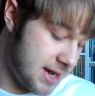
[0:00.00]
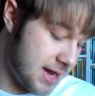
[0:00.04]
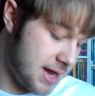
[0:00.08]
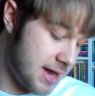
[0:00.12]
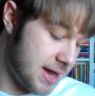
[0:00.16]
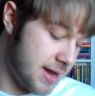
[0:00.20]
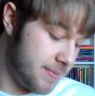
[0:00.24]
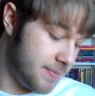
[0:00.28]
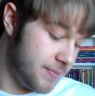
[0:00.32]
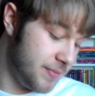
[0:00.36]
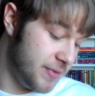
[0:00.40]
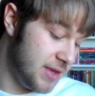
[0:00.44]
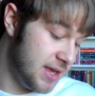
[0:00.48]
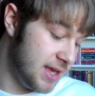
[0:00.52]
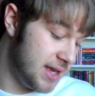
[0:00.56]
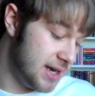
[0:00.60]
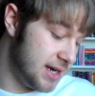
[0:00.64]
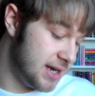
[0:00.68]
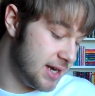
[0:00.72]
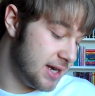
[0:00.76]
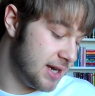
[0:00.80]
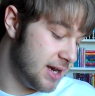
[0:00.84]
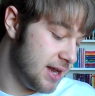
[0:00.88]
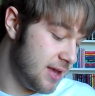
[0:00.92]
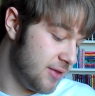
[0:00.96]
Um,
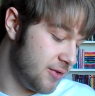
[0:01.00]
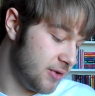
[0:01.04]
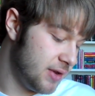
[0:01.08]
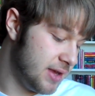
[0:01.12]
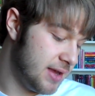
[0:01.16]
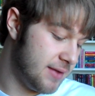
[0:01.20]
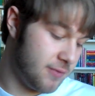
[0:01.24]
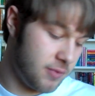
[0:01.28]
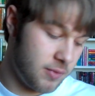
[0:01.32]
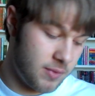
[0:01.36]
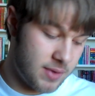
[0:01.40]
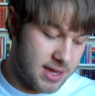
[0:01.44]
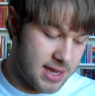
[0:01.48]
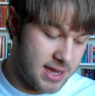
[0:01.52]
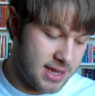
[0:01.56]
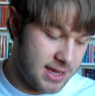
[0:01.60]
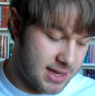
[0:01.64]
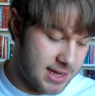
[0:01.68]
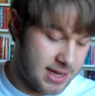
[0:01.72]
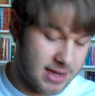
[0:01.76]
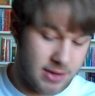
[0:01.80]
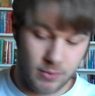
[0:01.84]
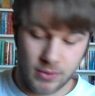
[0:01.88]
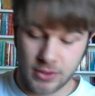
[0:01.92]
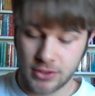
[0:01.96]
then in another giveaway,
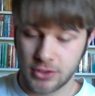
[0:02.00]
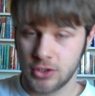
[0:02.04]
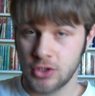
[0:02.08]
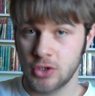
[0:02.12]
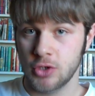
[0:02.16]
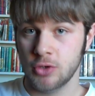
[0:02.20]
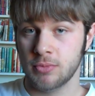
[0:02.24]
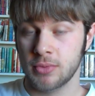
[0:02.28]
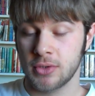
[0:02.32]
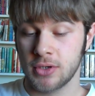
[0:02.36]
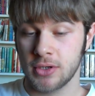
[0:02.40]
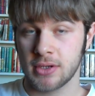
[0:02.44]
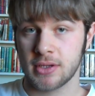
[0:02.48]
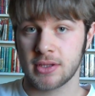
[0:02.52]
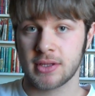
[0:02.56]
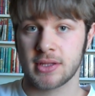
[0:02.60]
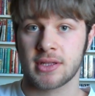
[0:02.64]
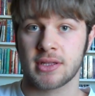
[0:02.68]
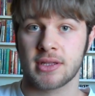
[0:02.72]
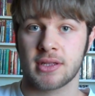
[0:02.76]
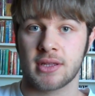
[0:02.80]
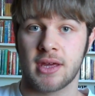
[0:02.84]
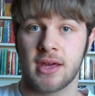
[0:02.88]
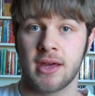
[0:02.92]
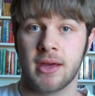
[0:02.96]
I won two
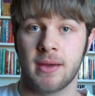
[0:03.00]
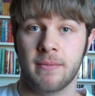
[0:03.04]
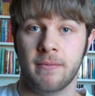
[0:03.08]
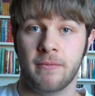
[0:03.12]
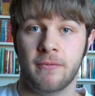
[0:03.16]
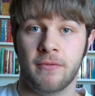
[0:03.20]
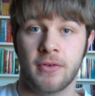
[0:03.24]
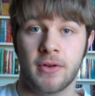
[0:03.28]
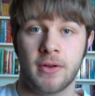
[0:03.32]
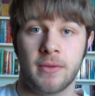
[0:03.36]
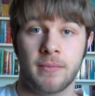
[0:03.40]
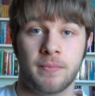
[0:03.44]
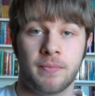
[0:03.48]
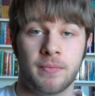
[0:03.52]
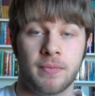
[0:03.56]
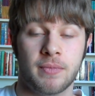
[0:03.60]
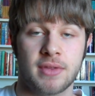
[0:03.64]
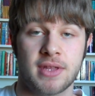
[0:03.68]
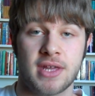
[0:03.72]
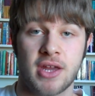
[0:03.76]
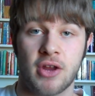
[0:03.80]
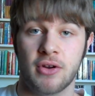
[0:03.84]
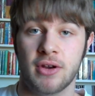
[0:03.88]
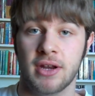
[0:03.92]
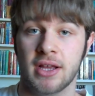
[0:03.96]
books um, from
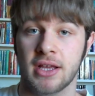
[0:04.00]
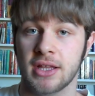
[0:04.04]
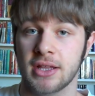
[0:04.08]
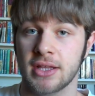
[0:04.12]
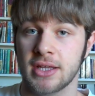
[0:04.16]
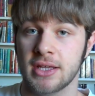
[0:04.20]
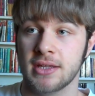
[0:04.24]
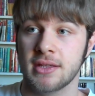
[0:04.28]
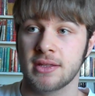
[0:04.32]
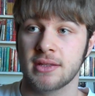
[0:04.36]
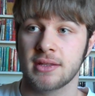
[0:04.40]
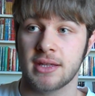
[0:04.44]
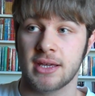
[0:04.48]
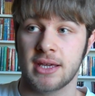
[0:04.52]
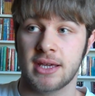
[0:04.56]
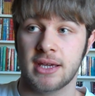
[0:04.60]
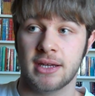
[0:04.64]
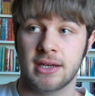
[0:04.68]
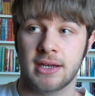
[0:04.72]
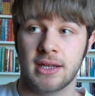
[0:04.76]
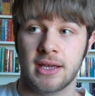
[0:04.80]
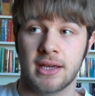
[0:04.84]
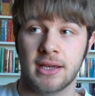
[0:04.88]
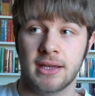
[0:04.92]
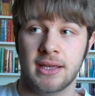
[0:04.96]
Sarah Nicholas
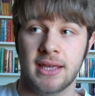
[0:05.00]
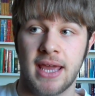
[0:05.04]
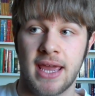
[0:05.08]
and uh,